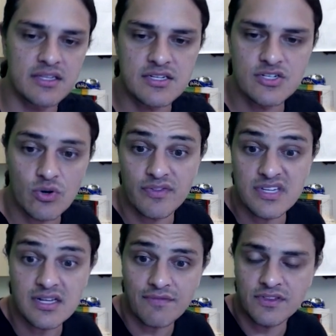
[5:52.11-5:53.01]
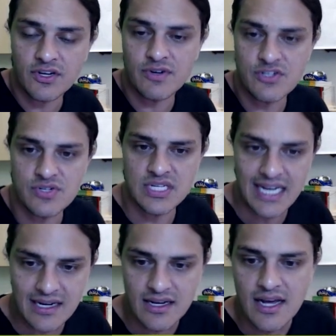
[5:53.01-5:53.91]
this is sort of the stuff that they're interested
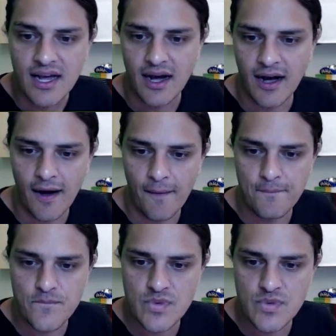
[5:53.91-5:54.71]
in. I